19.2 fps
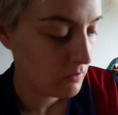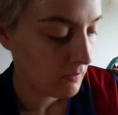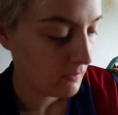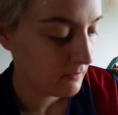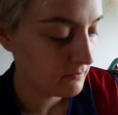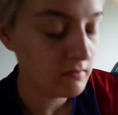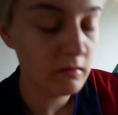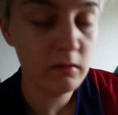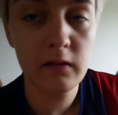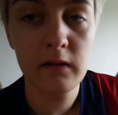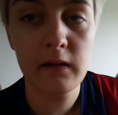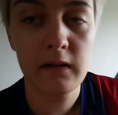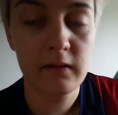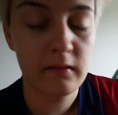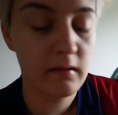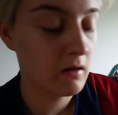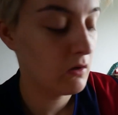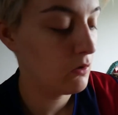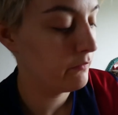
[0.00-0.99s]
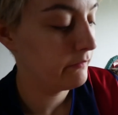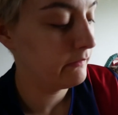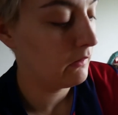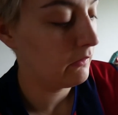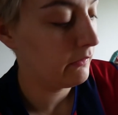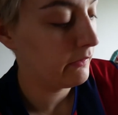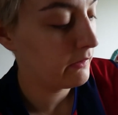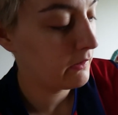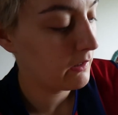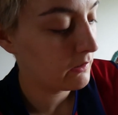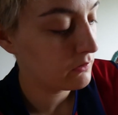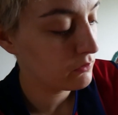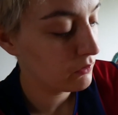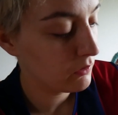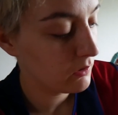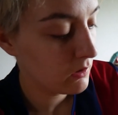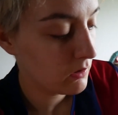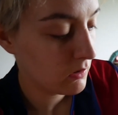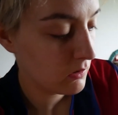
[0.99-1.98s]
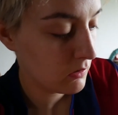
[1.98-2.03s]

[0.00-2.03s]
I still need to get that off Lillian actually.